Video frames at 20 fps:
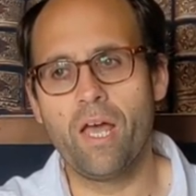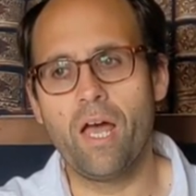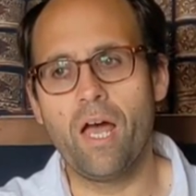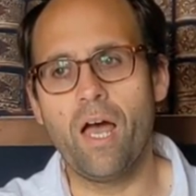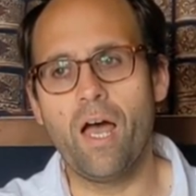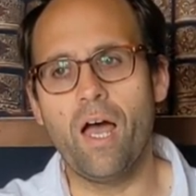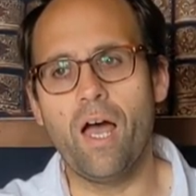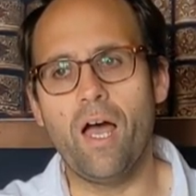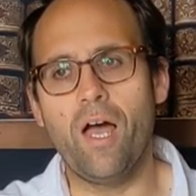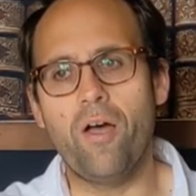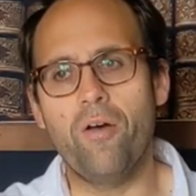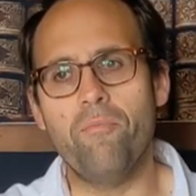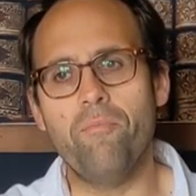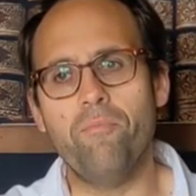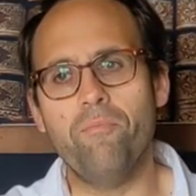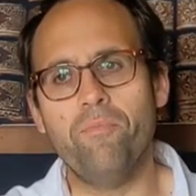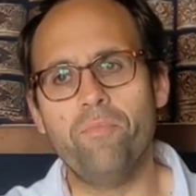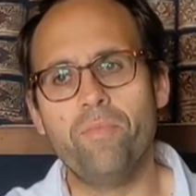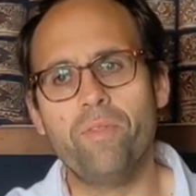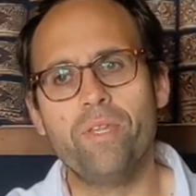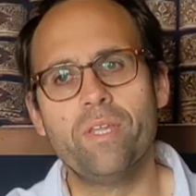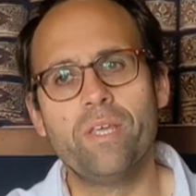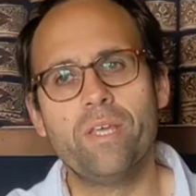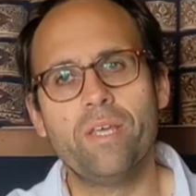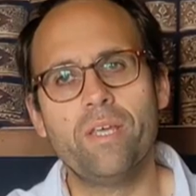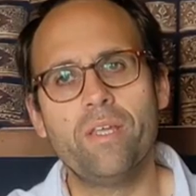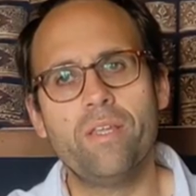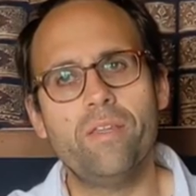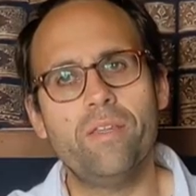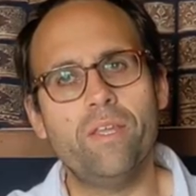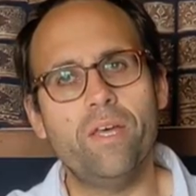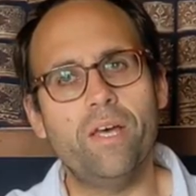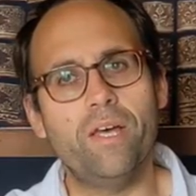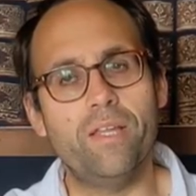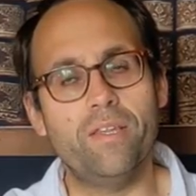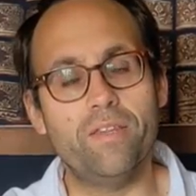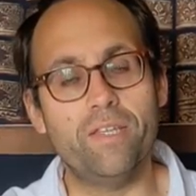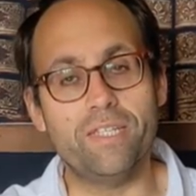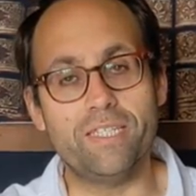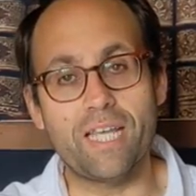Um,
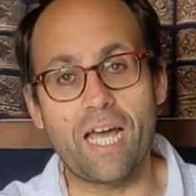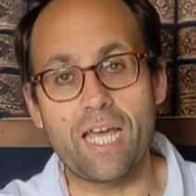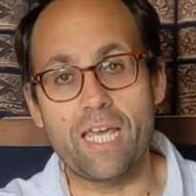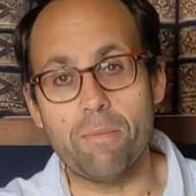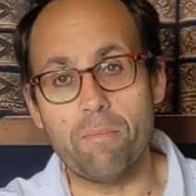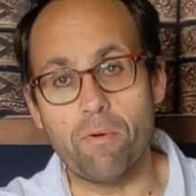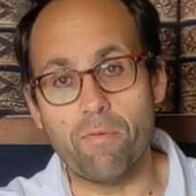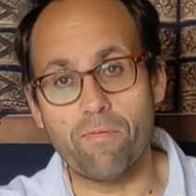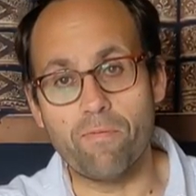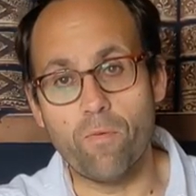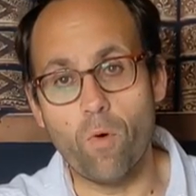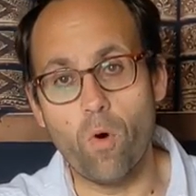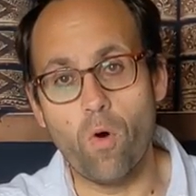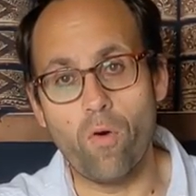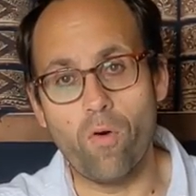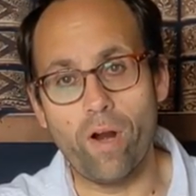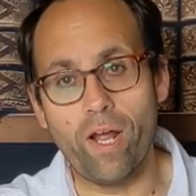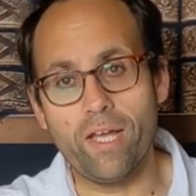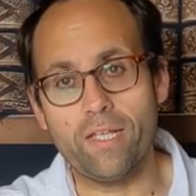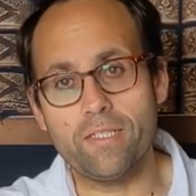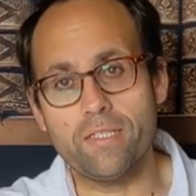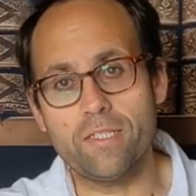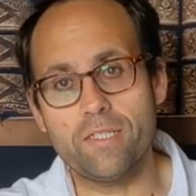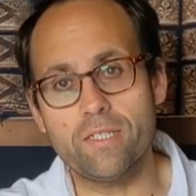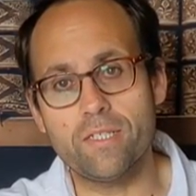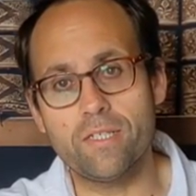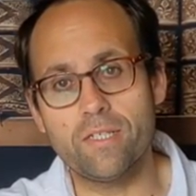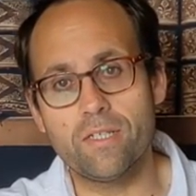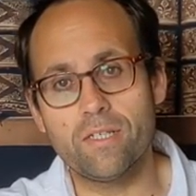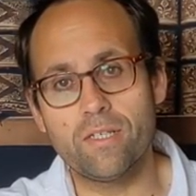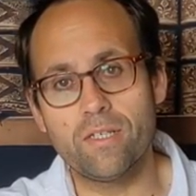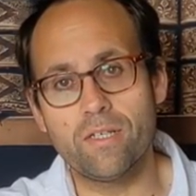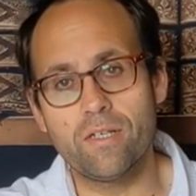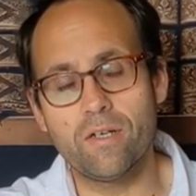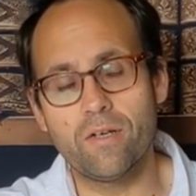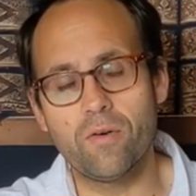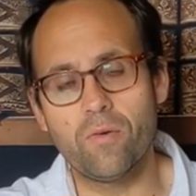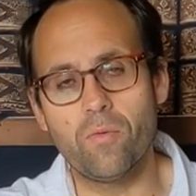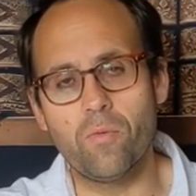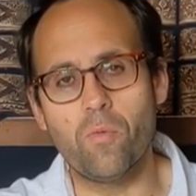the, the day before it,
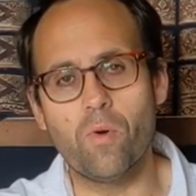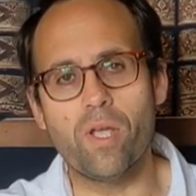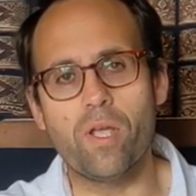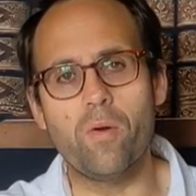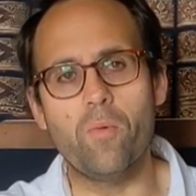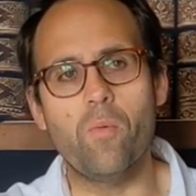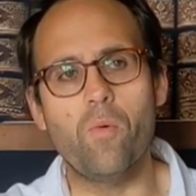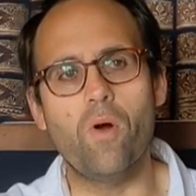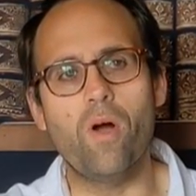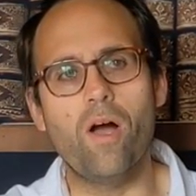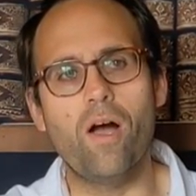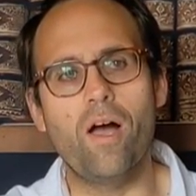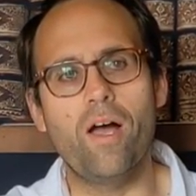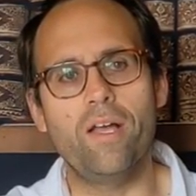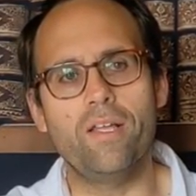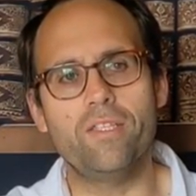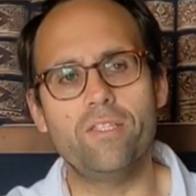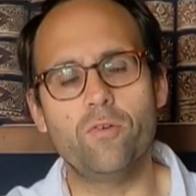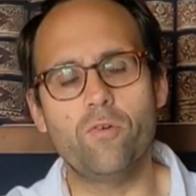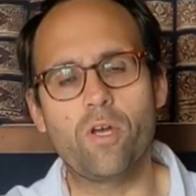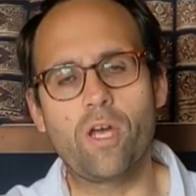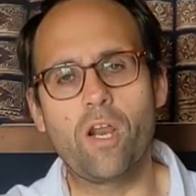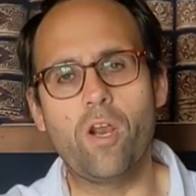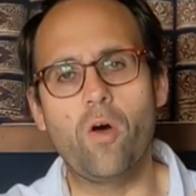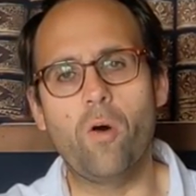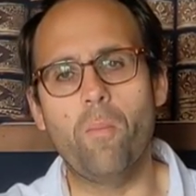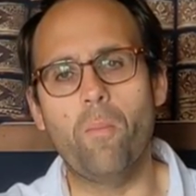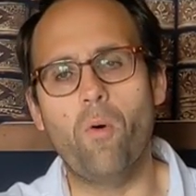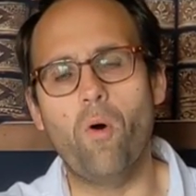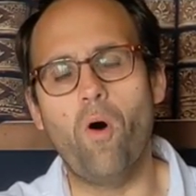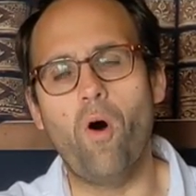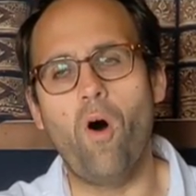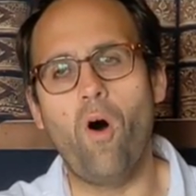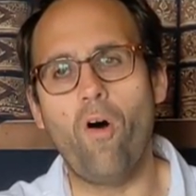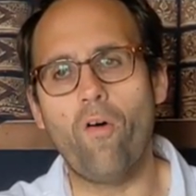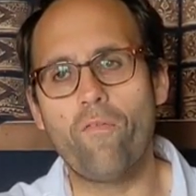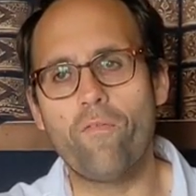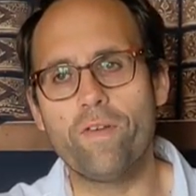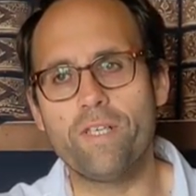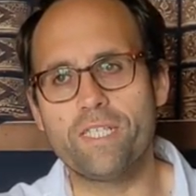we were doing a lot more
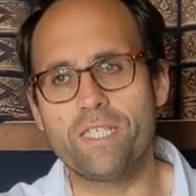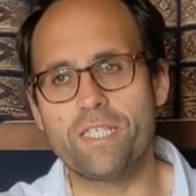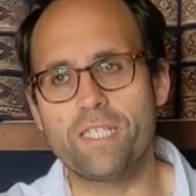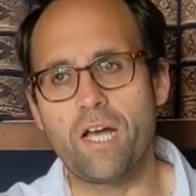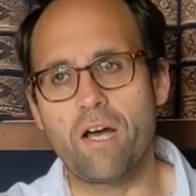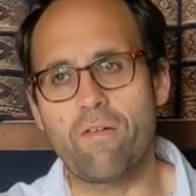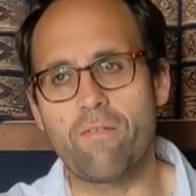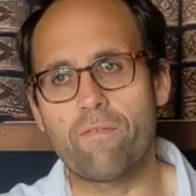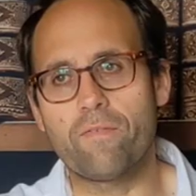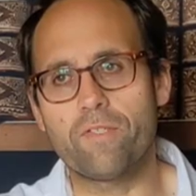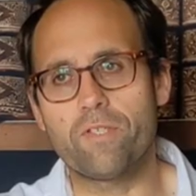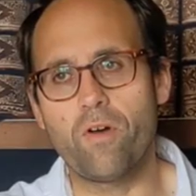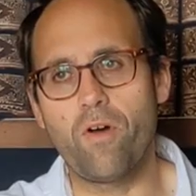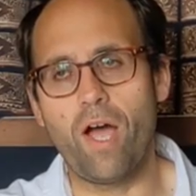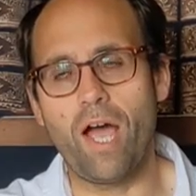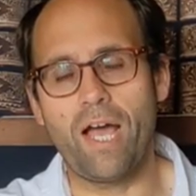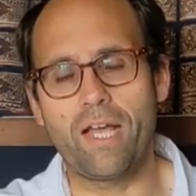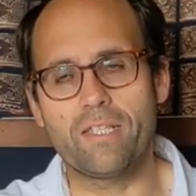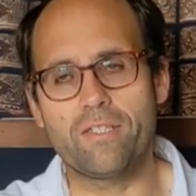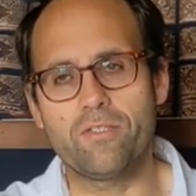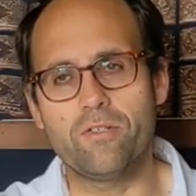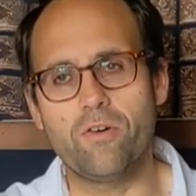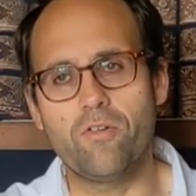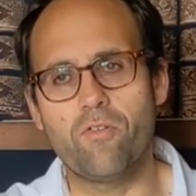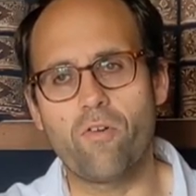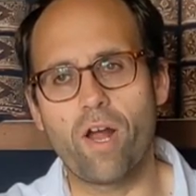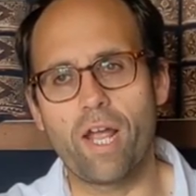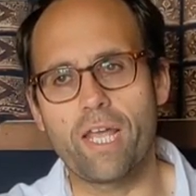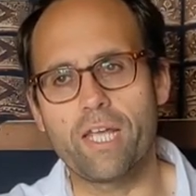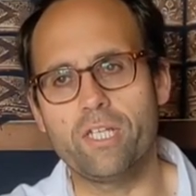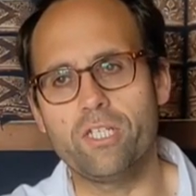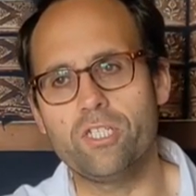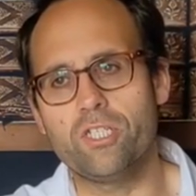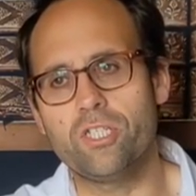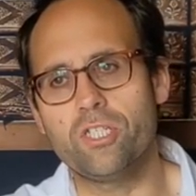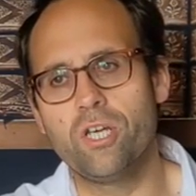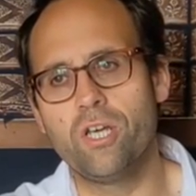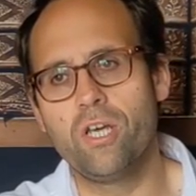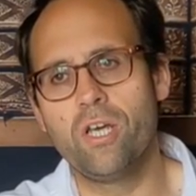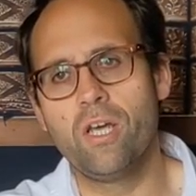office stuff. So I had to
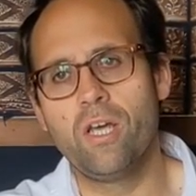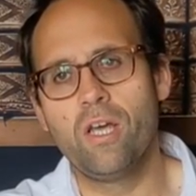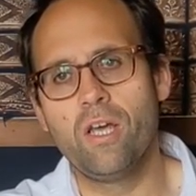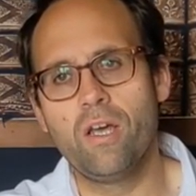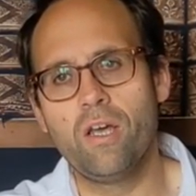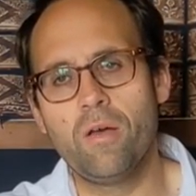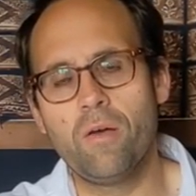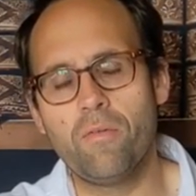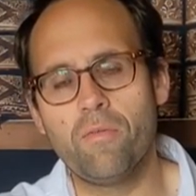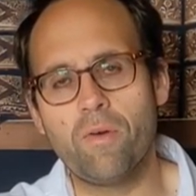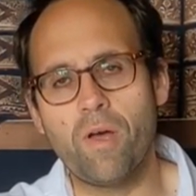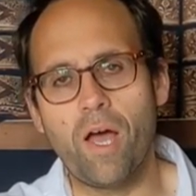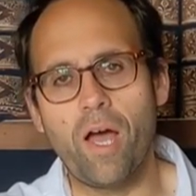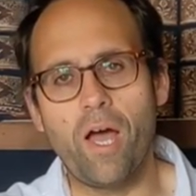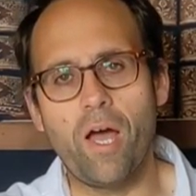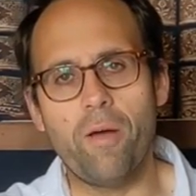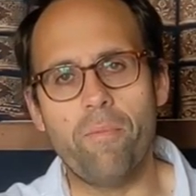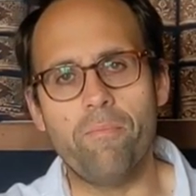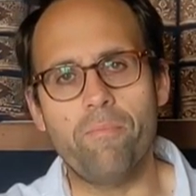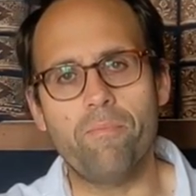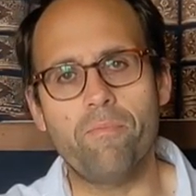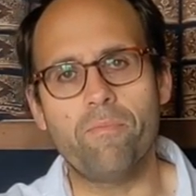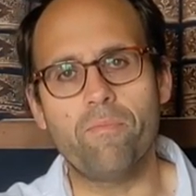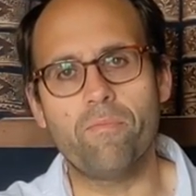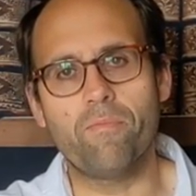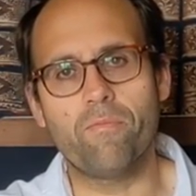arrange um,